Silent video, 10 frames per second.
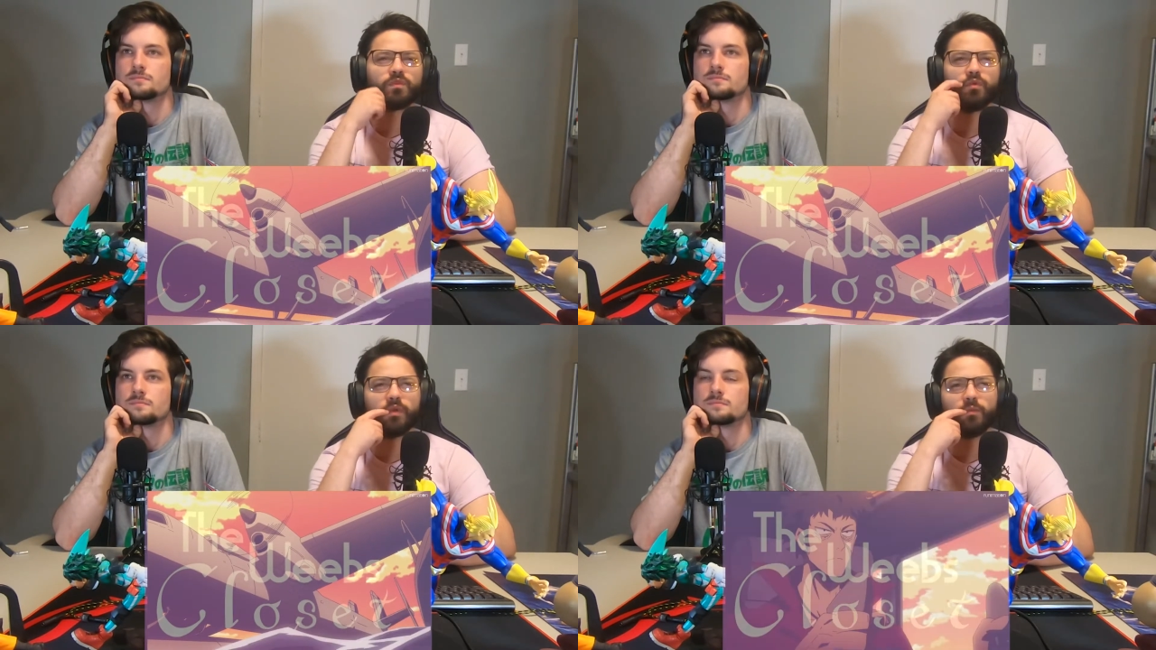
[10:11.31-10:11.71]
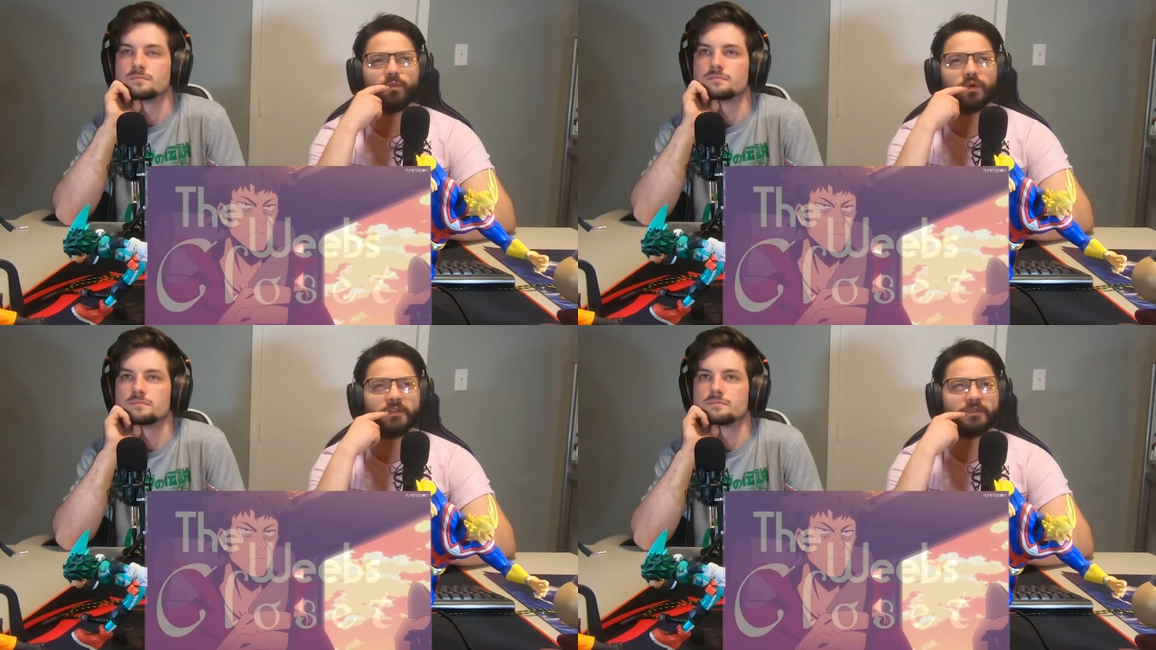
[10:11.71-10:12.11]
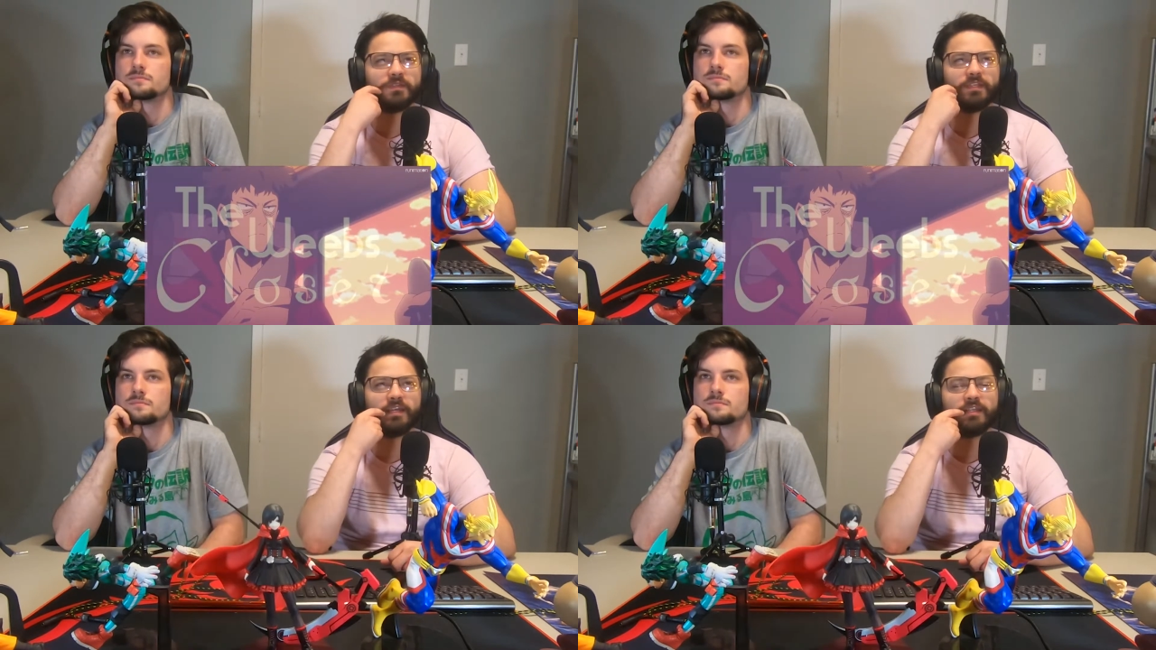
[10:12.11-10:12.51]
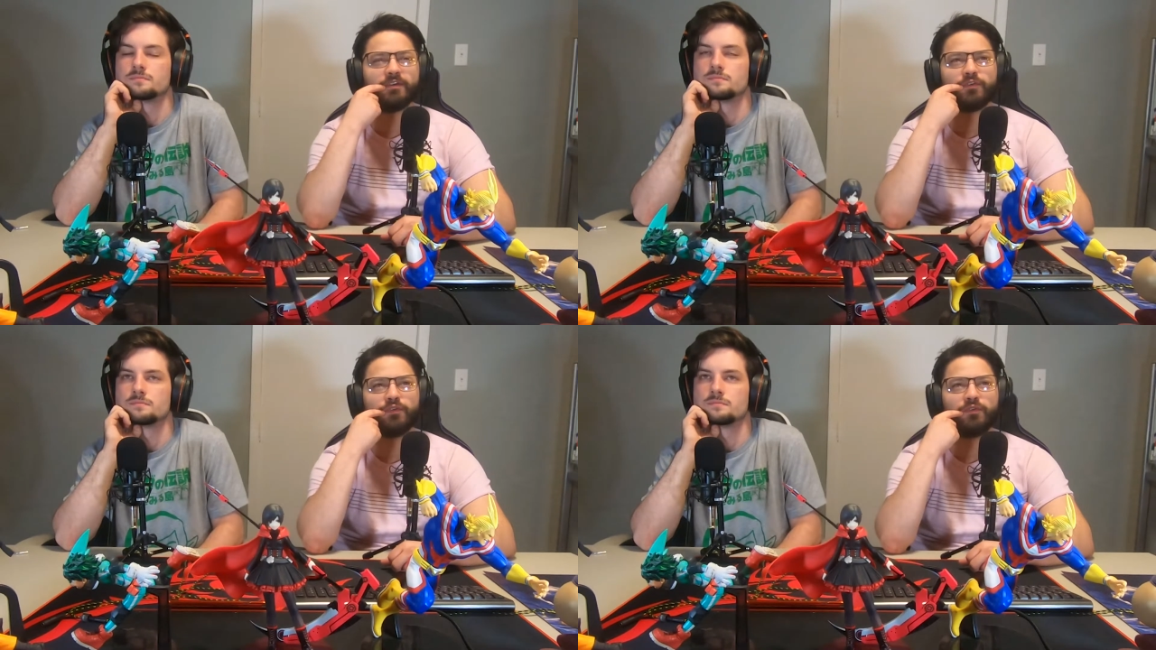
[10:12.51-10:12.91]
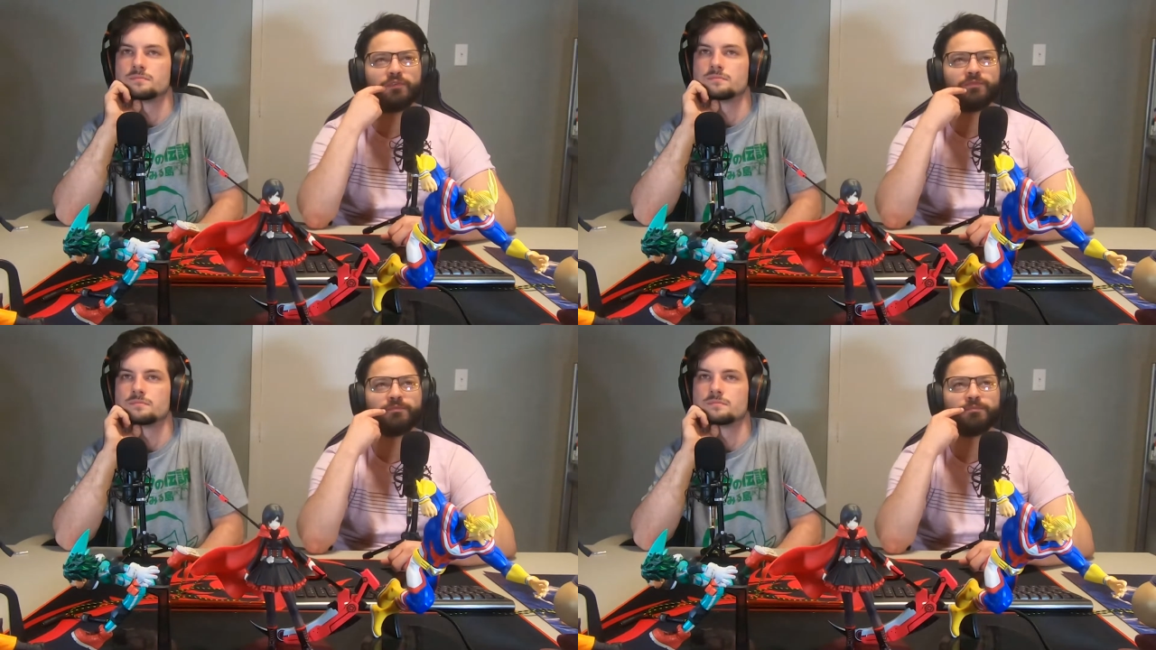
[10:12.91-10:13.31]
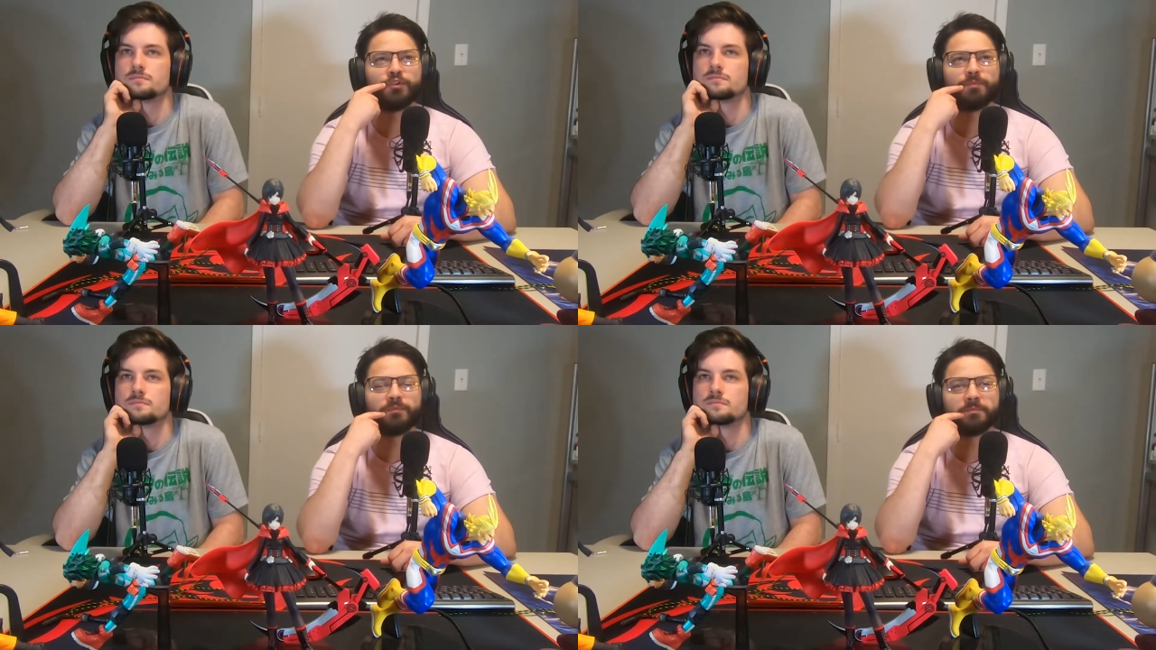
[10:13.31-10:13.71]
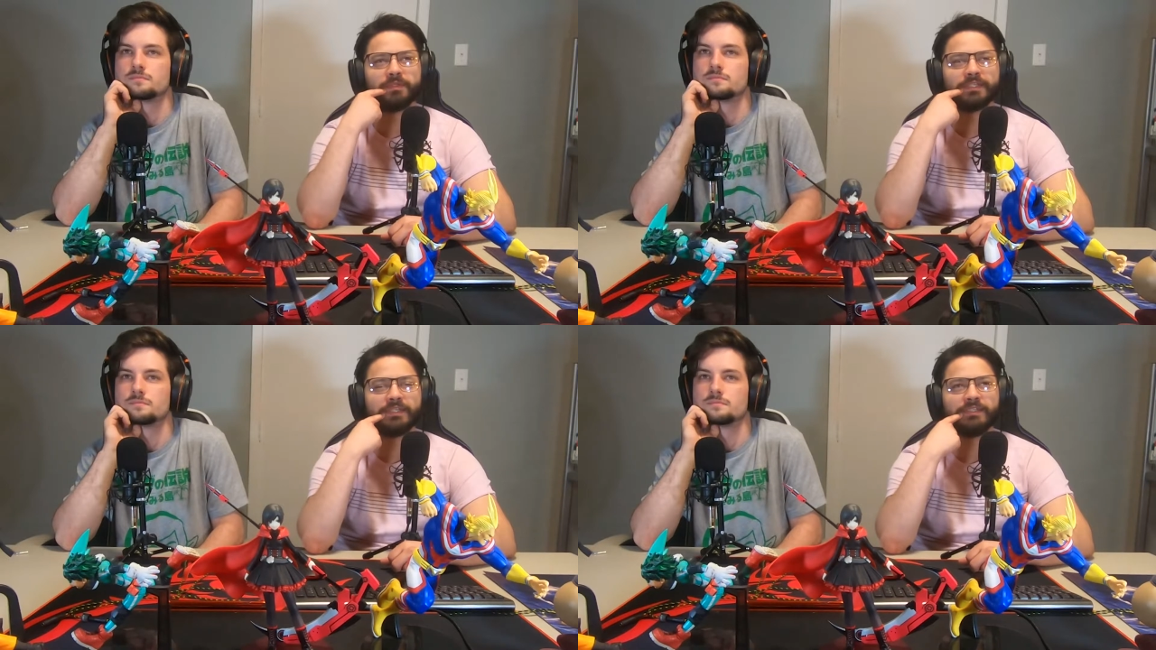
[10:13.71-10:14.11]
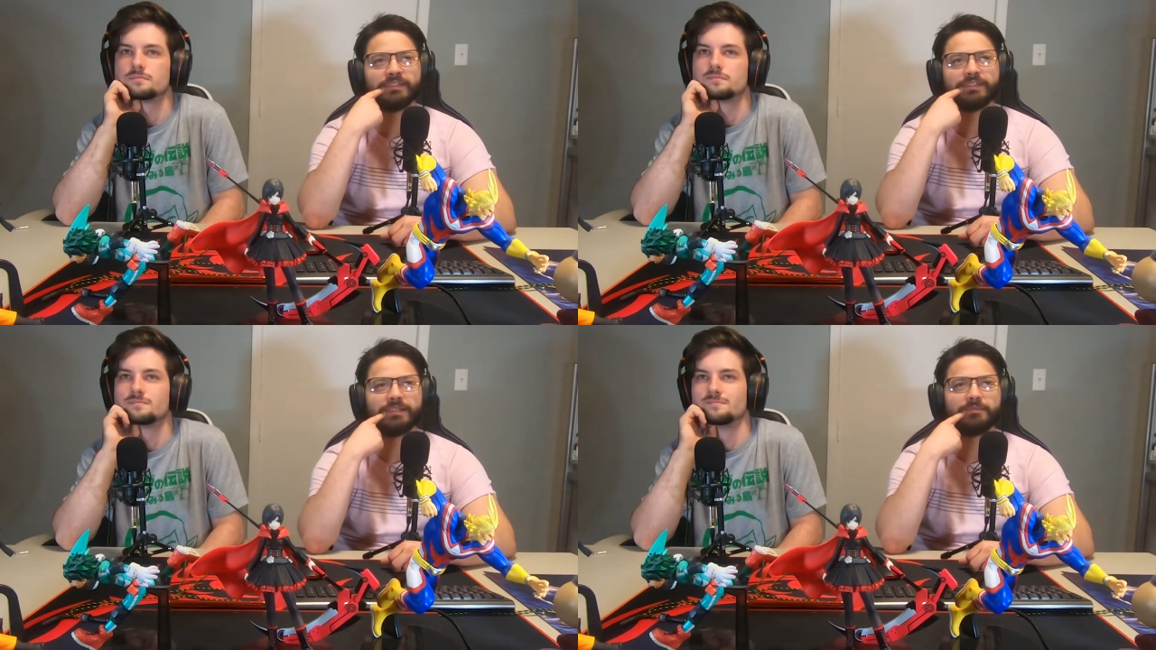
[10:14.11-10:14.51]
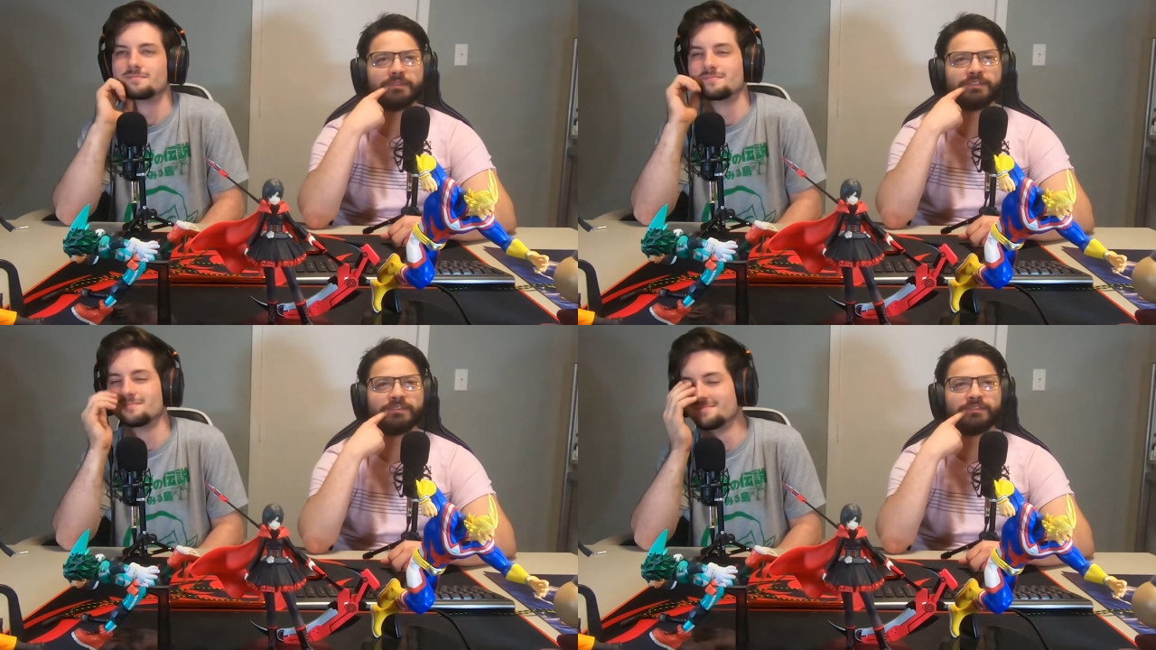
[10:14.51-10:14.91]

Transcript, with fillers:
Speaker 1: Wait, what? They had a whole boop plane in that bitch.